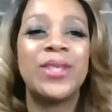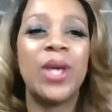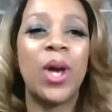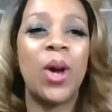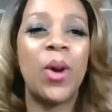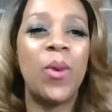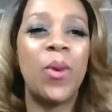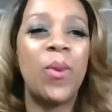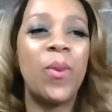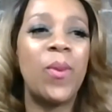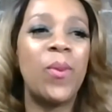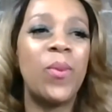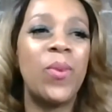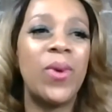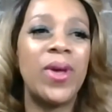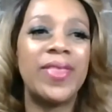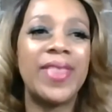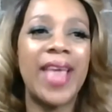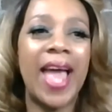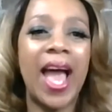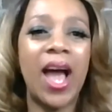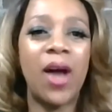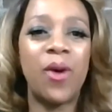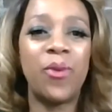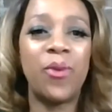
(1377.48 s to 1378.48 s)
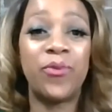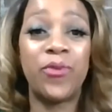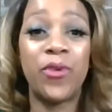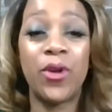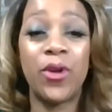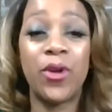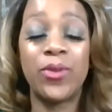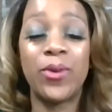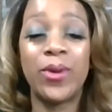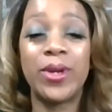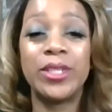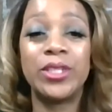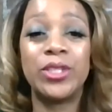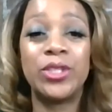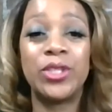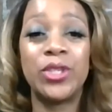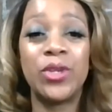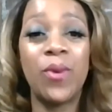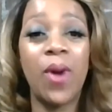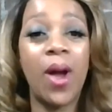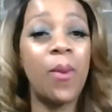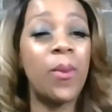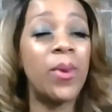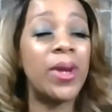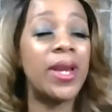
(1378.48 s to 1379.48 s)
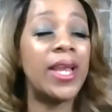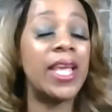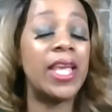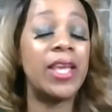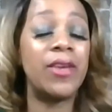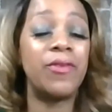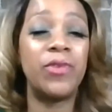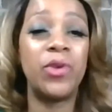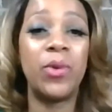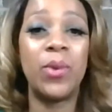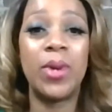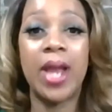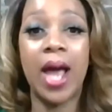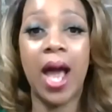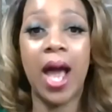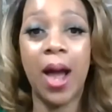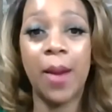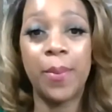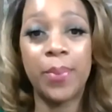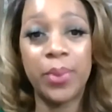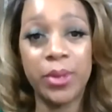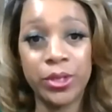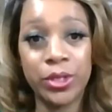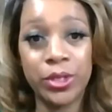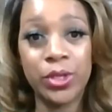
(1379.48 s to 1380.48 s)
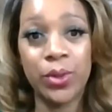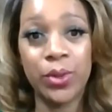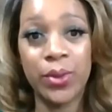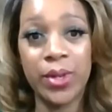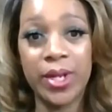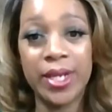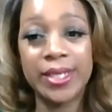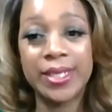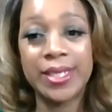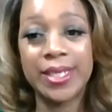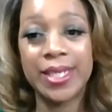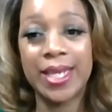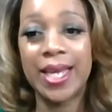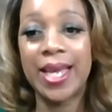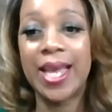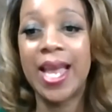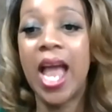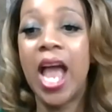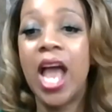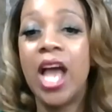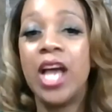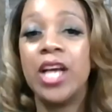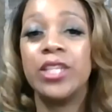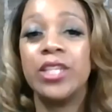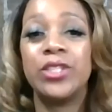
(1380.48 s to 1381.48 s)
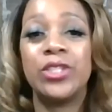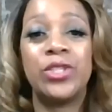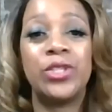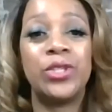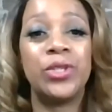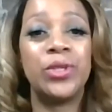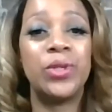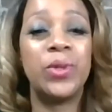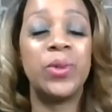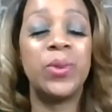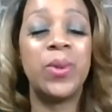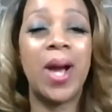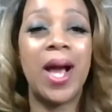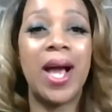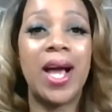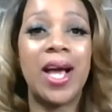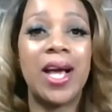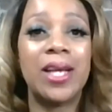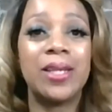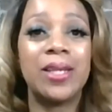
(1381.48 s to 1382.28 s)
So without further ado, I want to give you an opportunity to